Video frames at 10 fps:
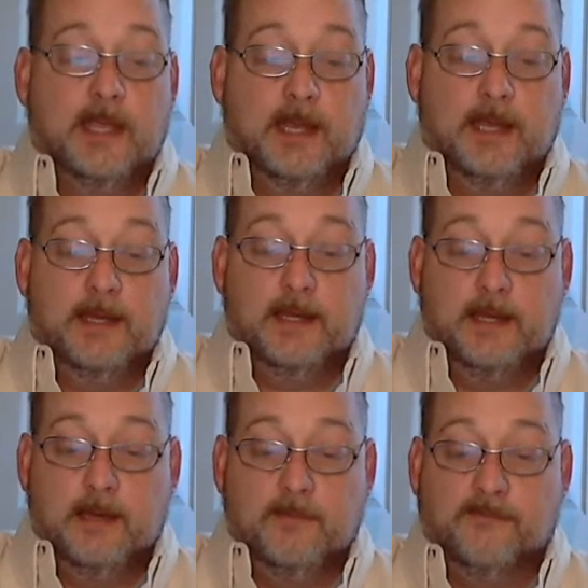it
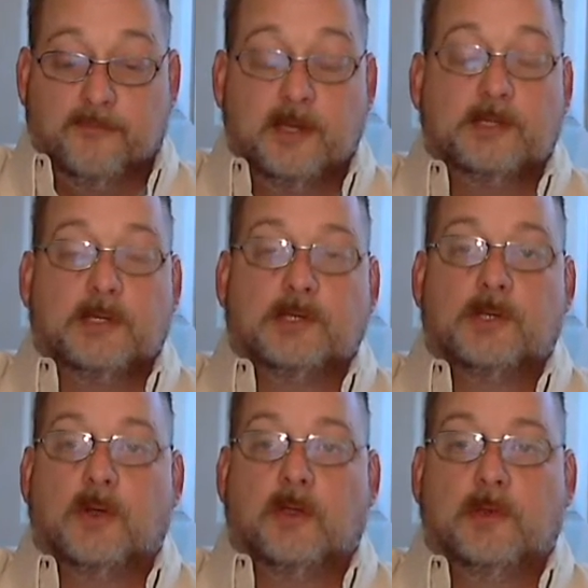infringes
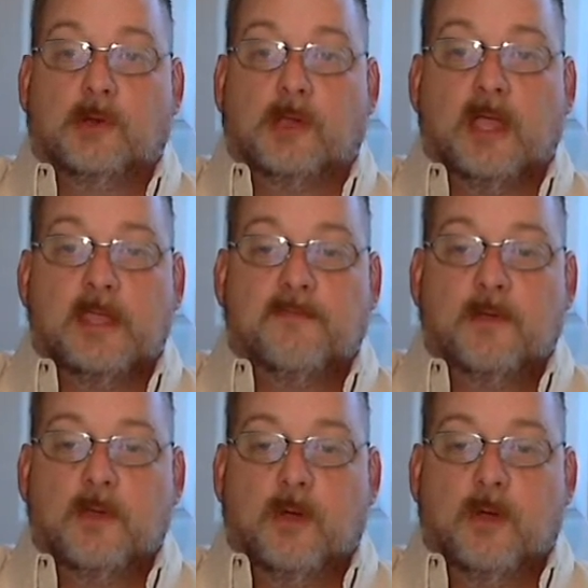on their life,